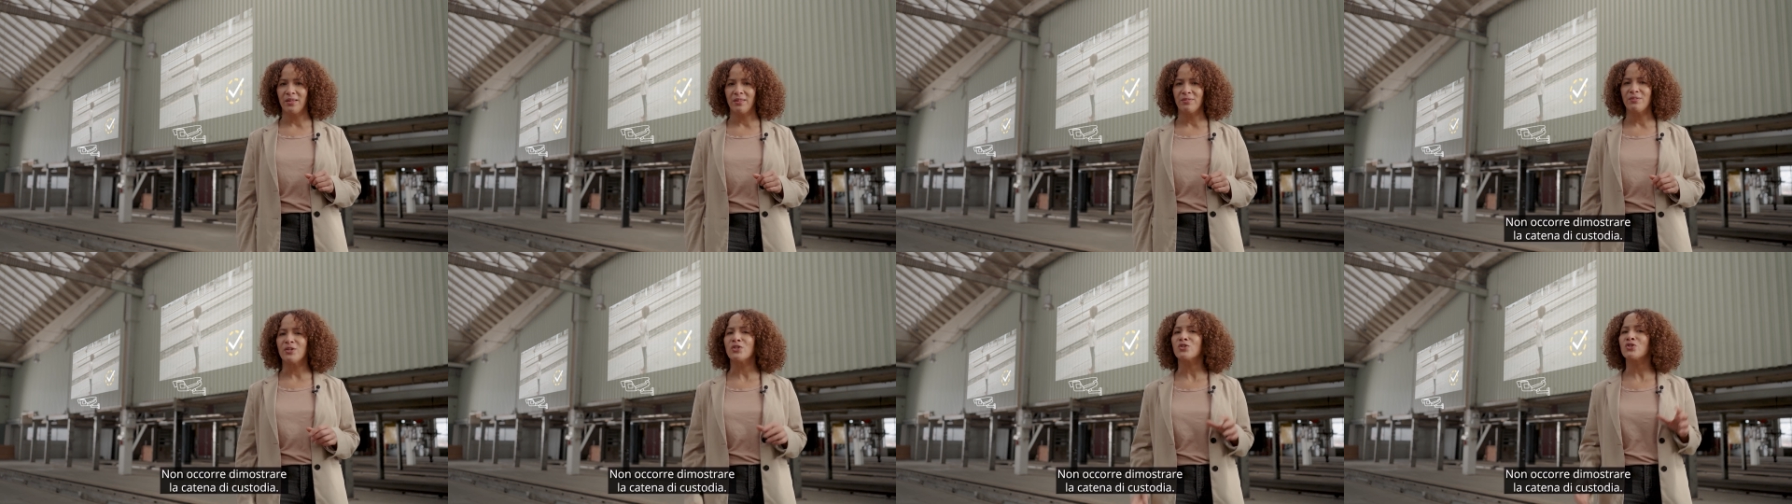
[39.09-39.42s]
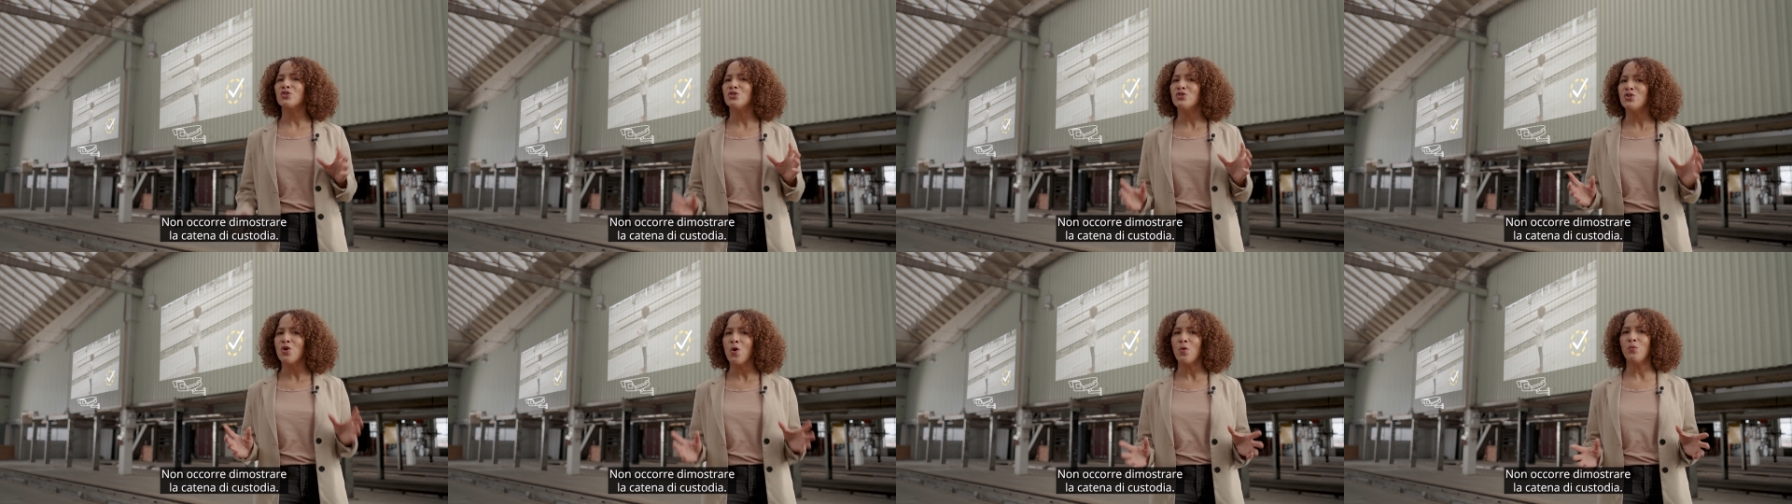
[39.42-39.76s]

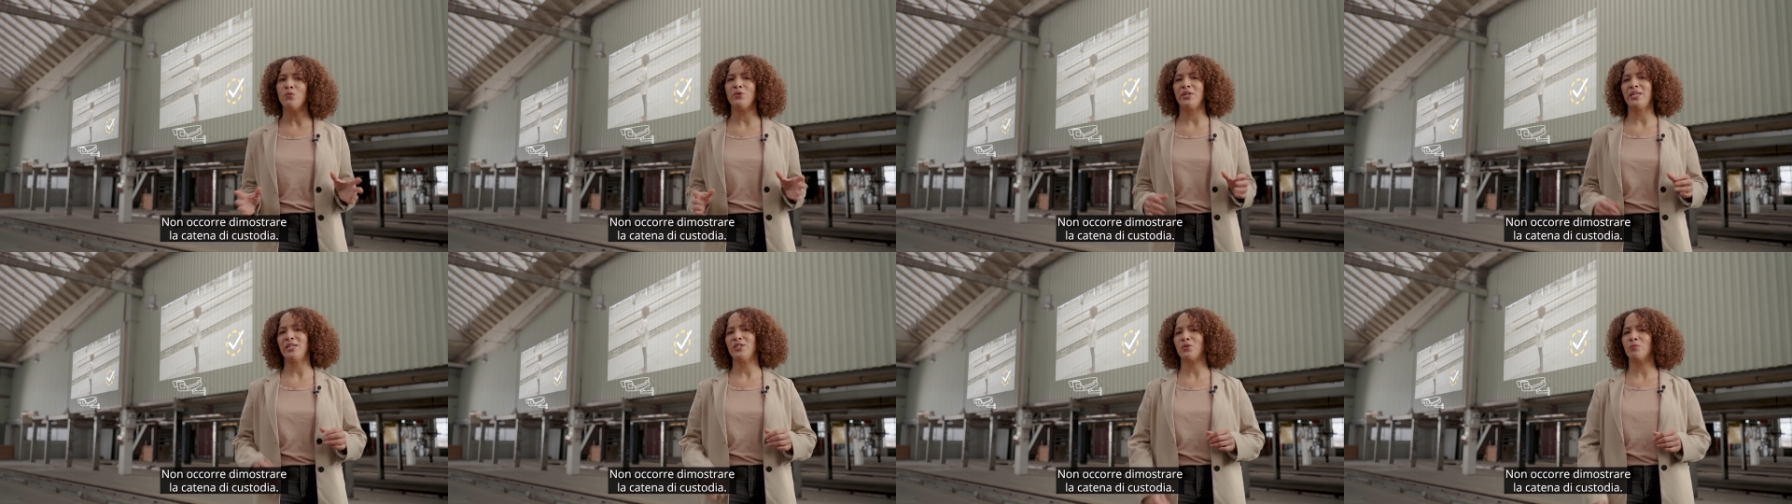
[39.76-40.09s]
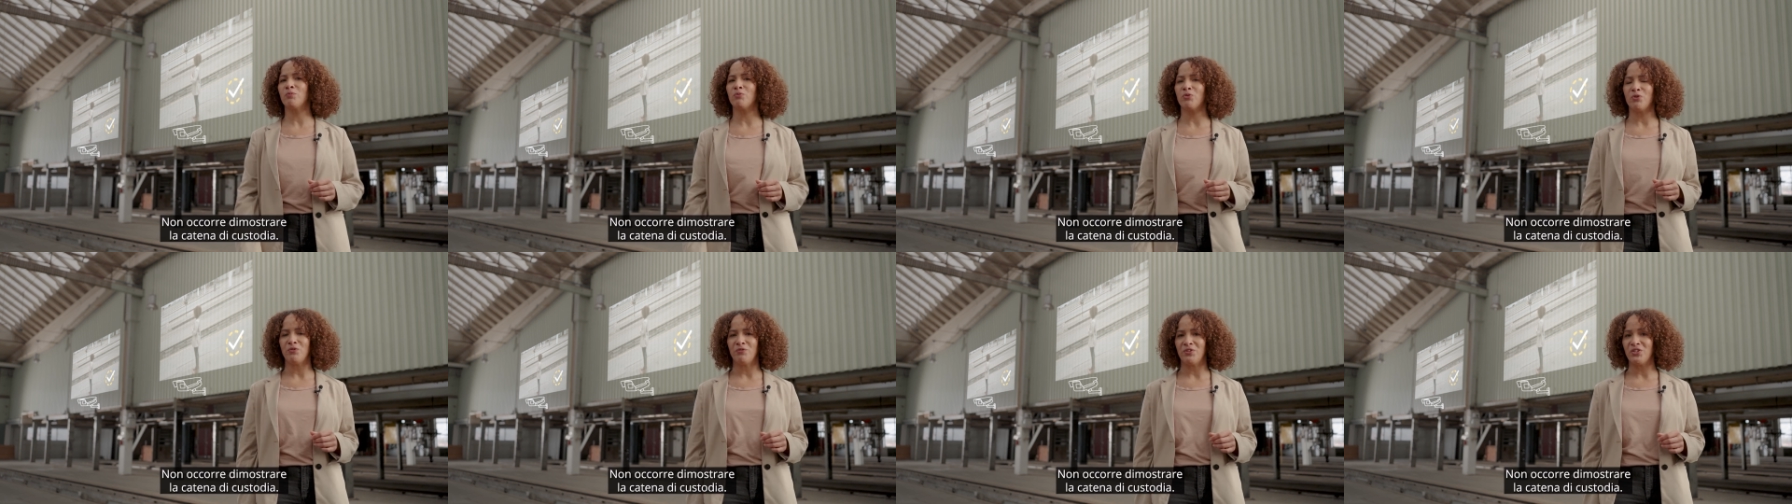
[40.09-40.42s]
There's no need to
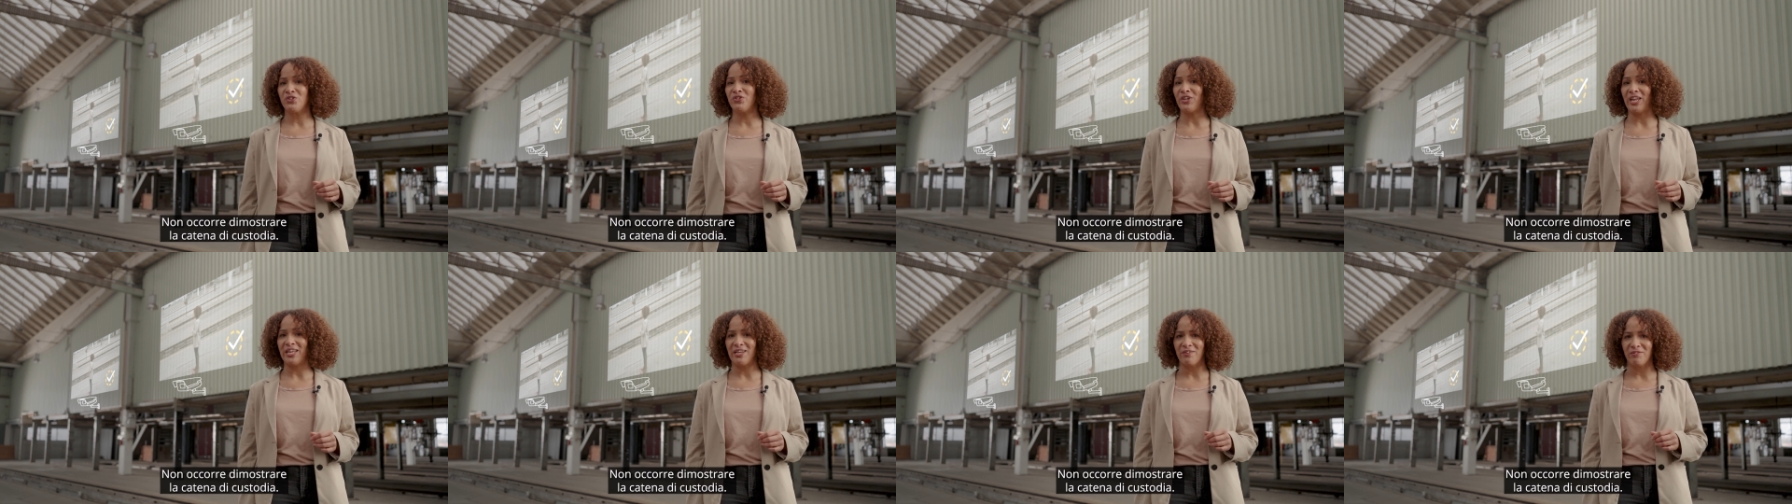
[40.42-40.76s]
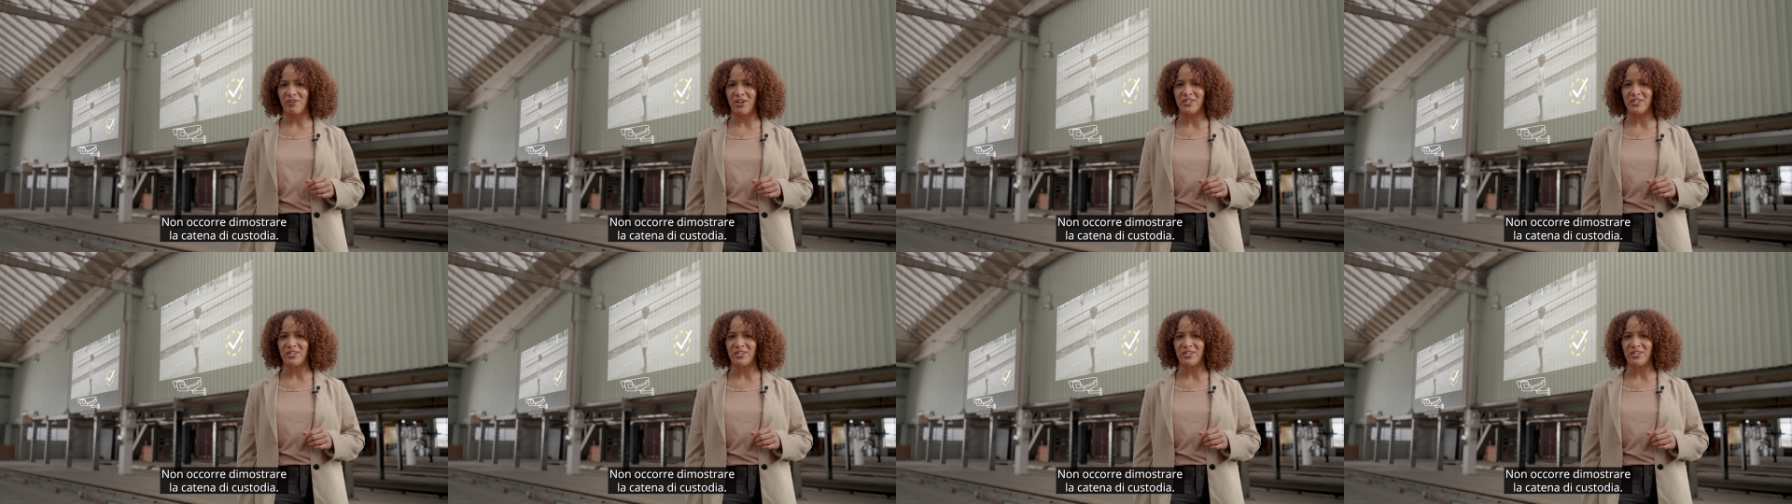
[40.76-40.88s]
prove the chain of